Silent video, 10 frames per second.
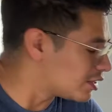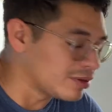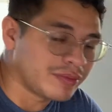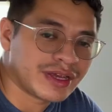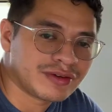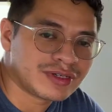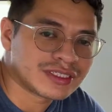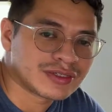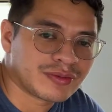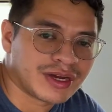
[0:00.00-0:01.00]
The main
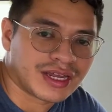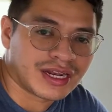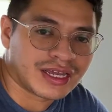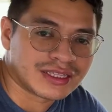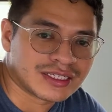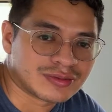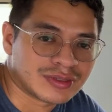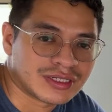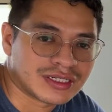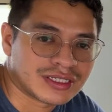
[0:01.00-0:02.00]
reason why I like this
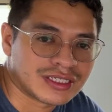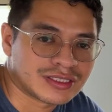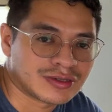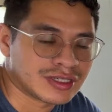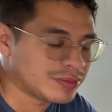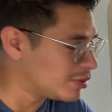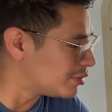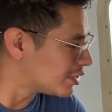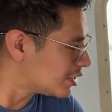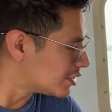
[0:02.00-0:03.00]
one is going to be
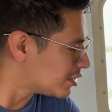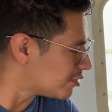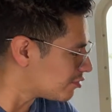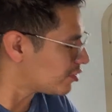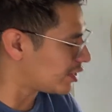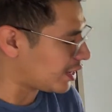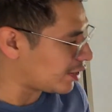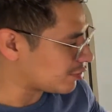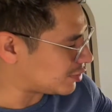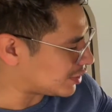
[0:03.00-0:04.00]
because of
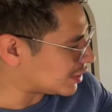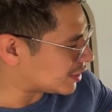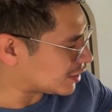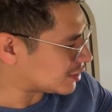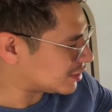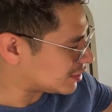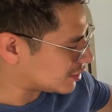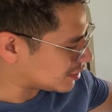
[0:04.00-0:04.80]
how thin it is.